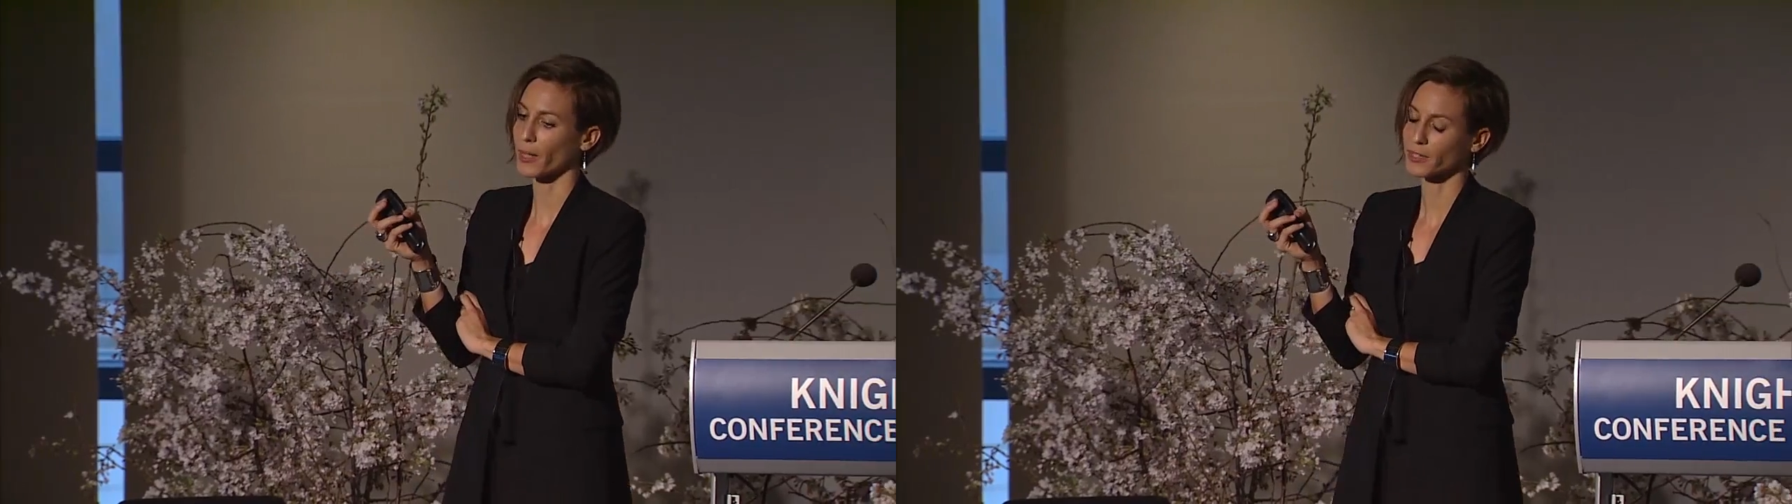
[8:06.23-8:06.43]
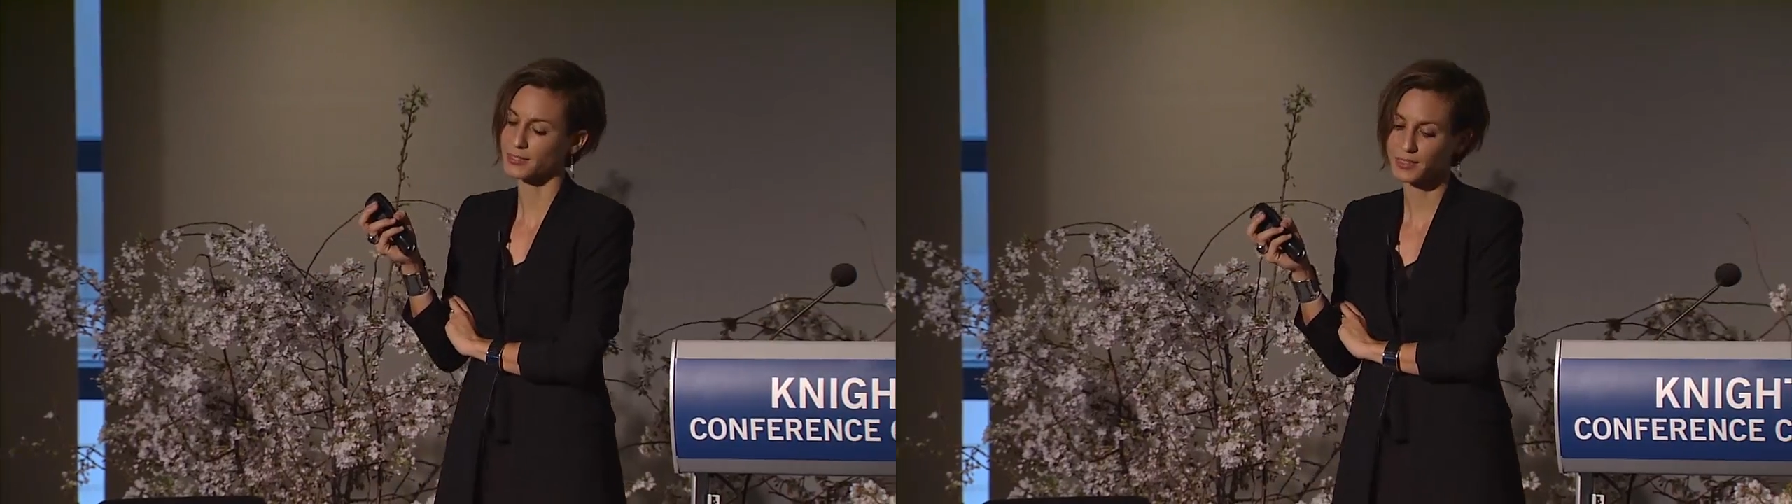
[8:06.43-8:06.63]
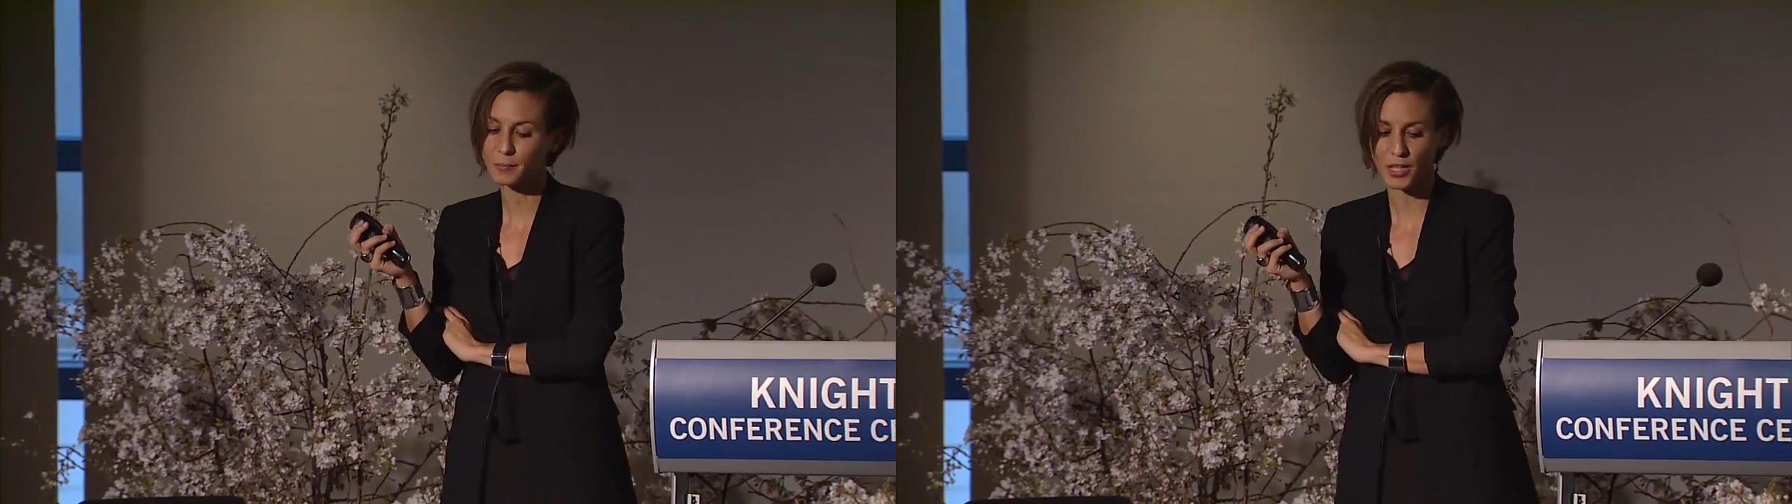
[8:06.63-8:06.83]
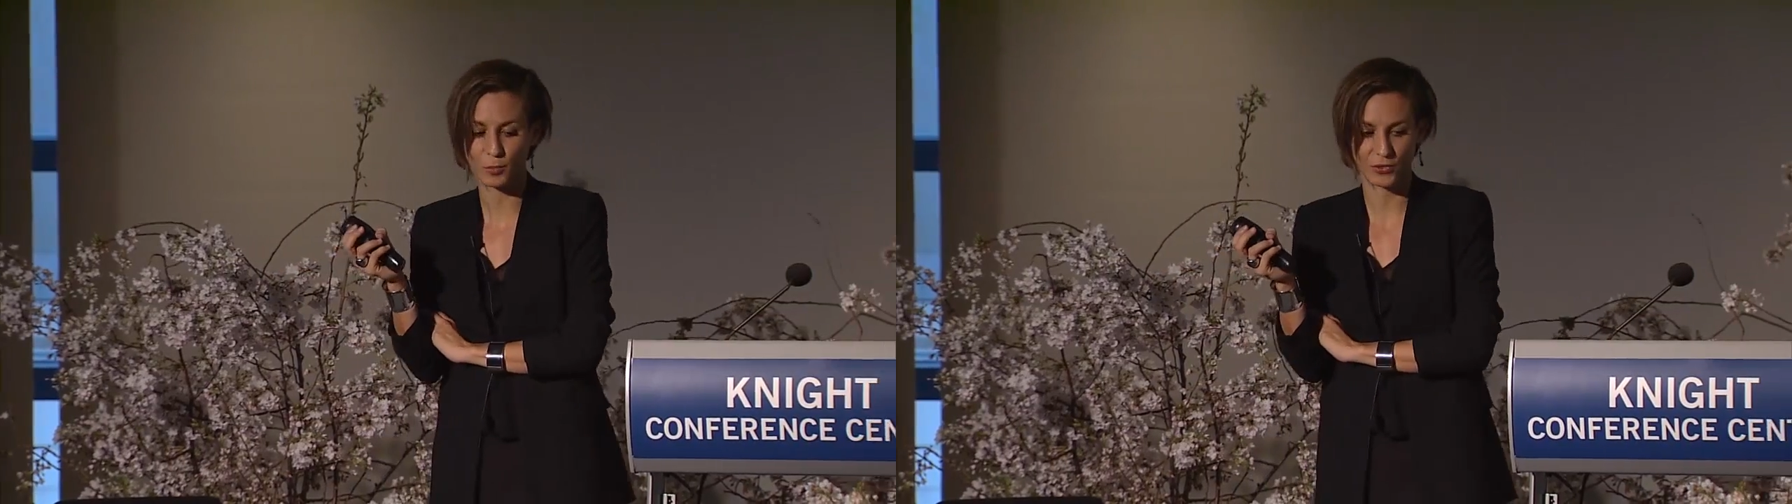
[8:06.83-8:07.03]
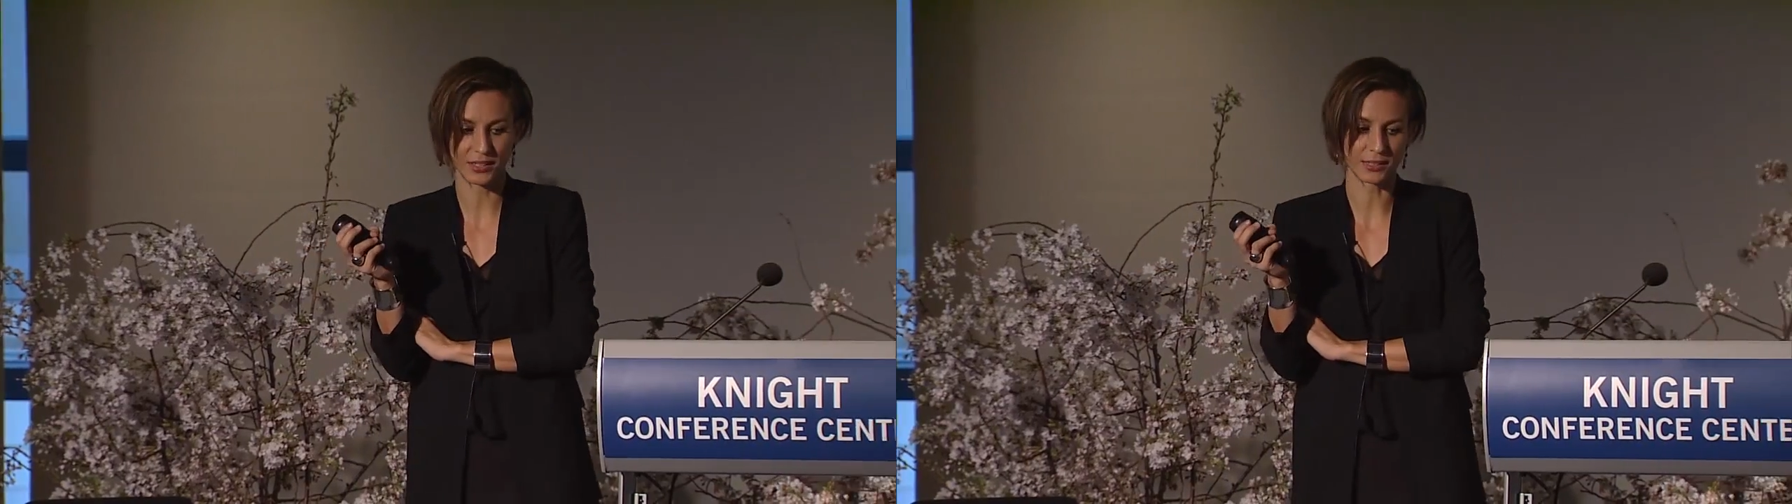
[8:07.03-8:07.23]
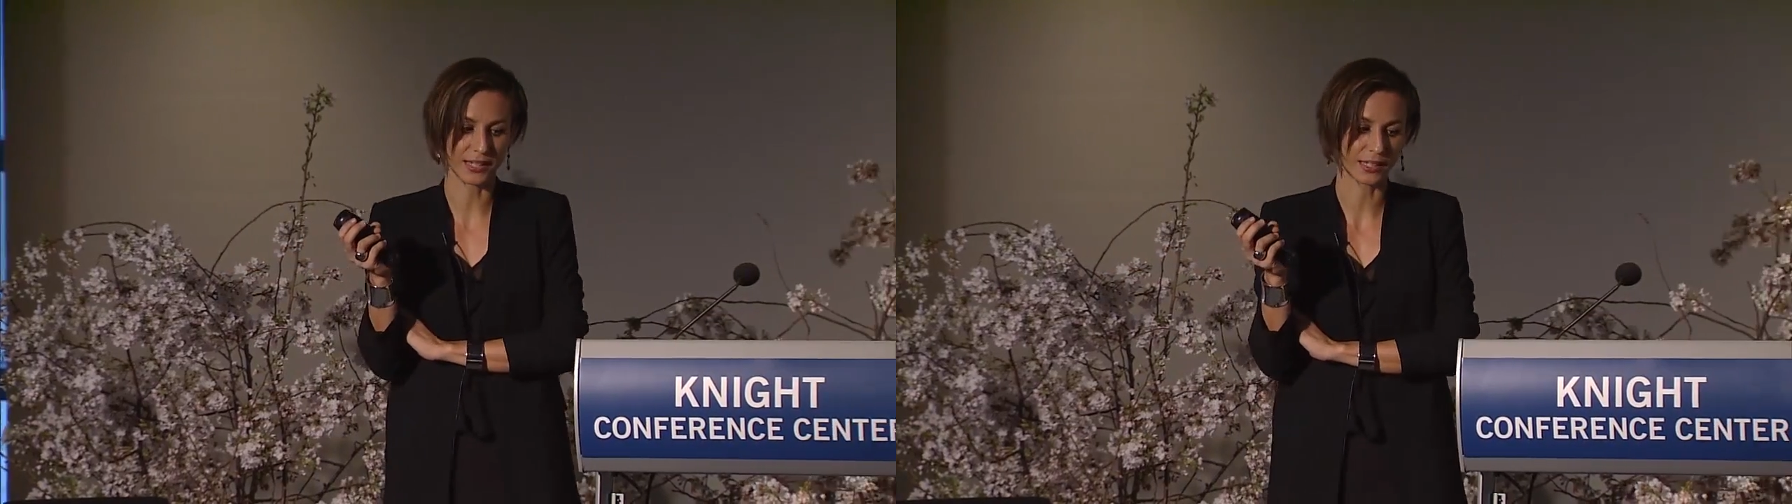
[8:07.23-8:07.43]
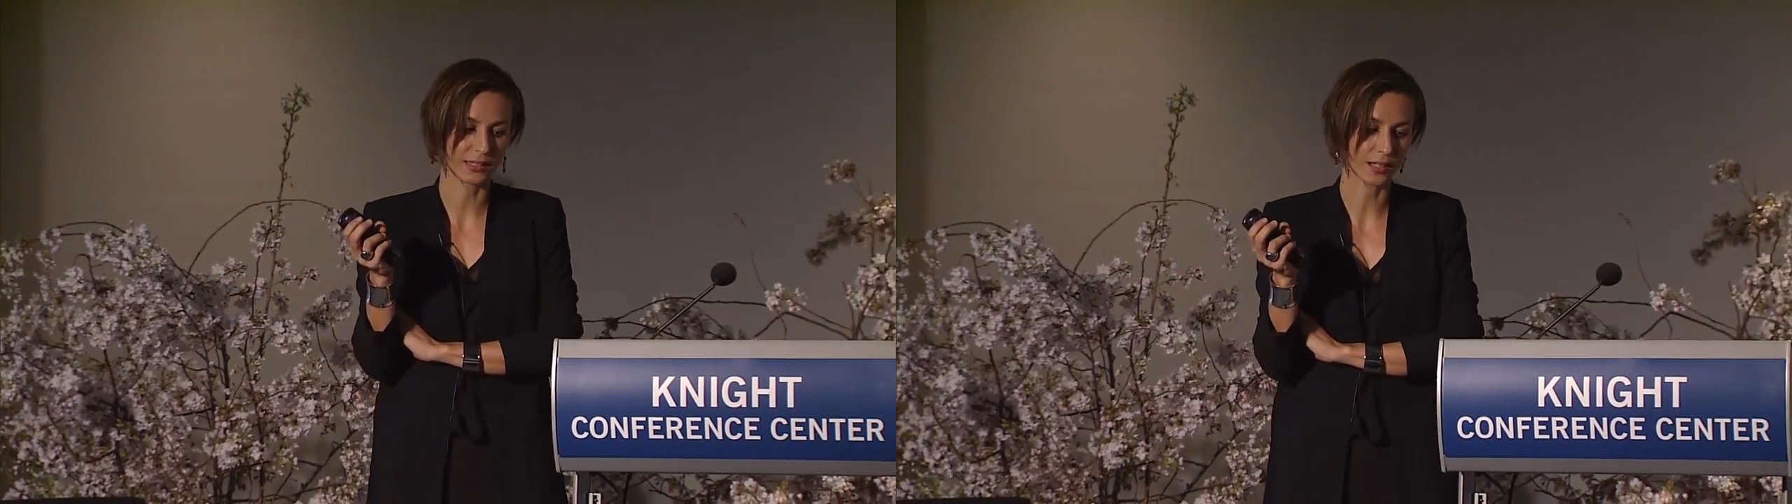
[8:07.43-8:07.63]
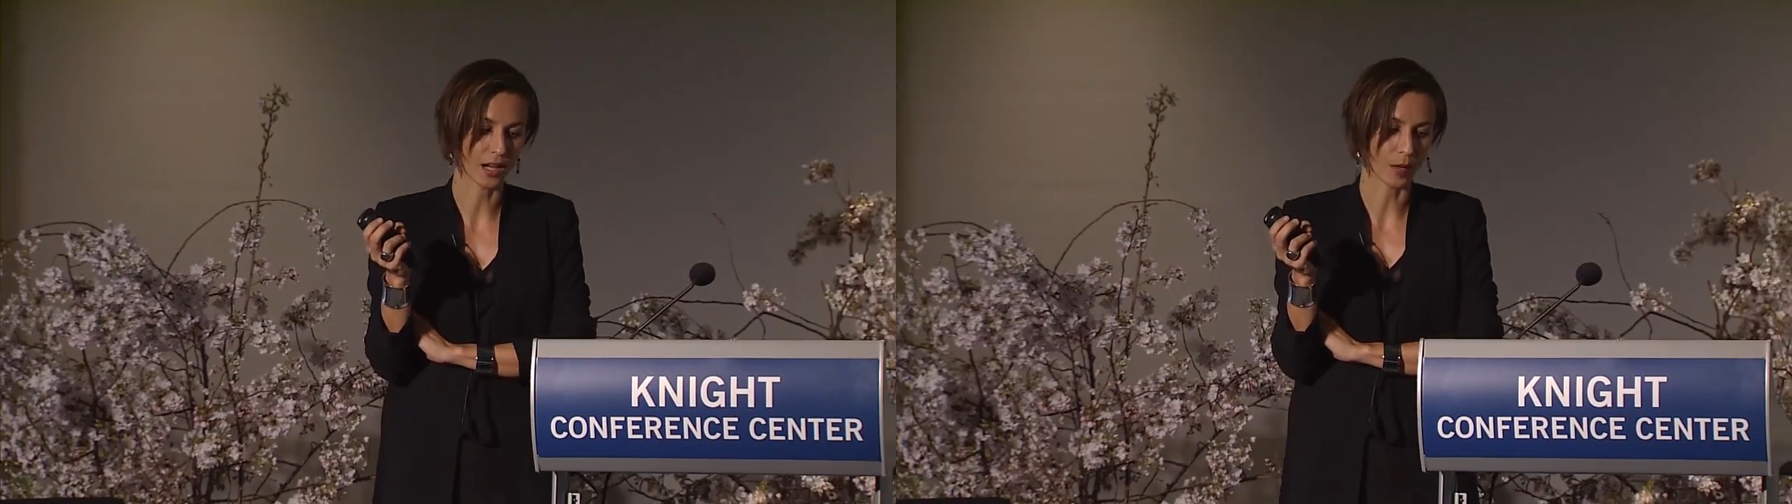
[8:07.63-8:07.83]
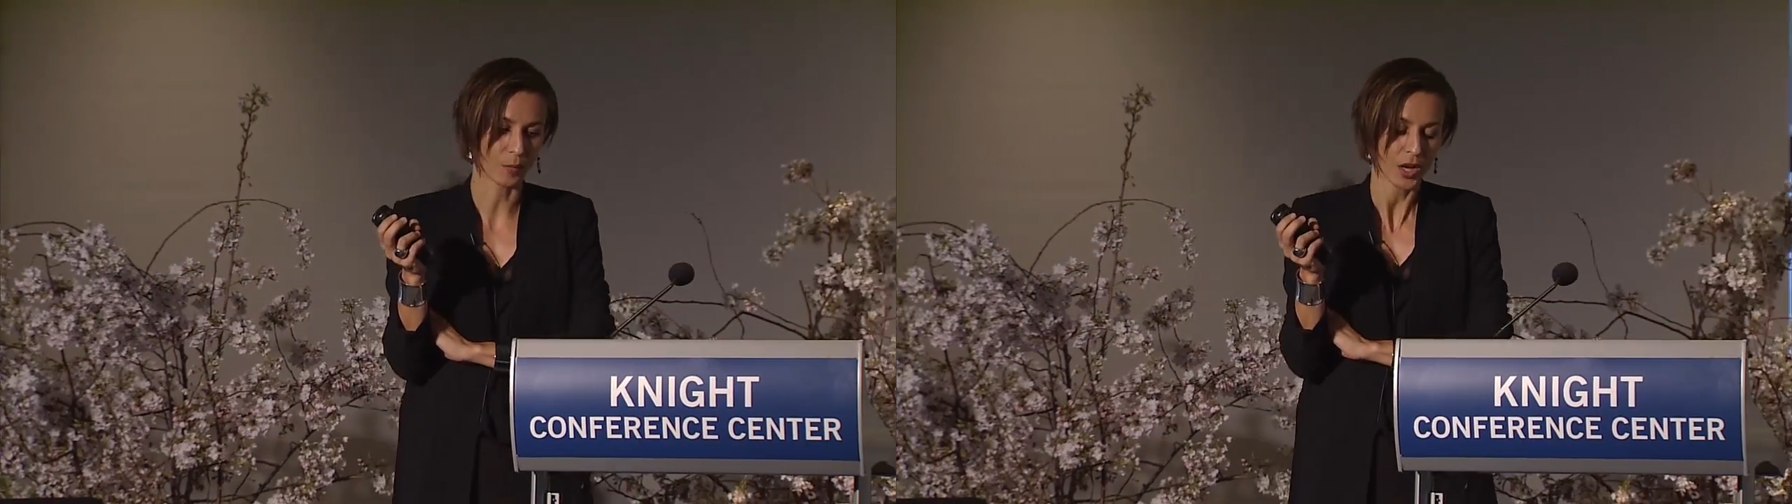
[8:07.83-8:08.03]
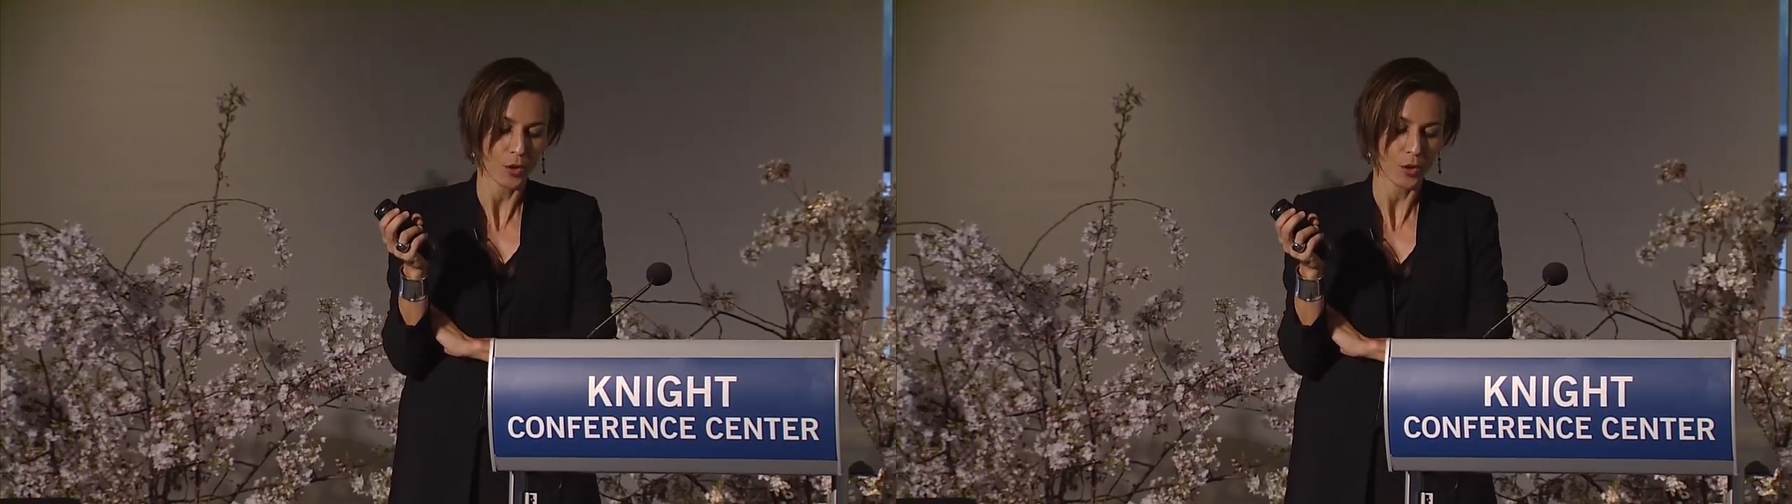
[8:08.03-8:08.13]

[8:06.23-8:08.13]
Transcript: I sometimes feel that um,